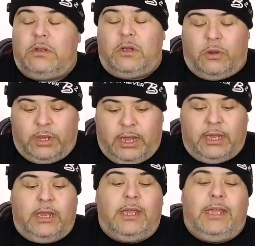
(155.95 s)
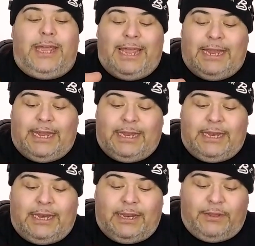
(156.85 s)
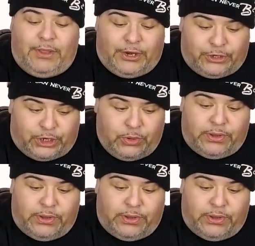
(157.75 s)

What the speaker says: Okay. And there's 2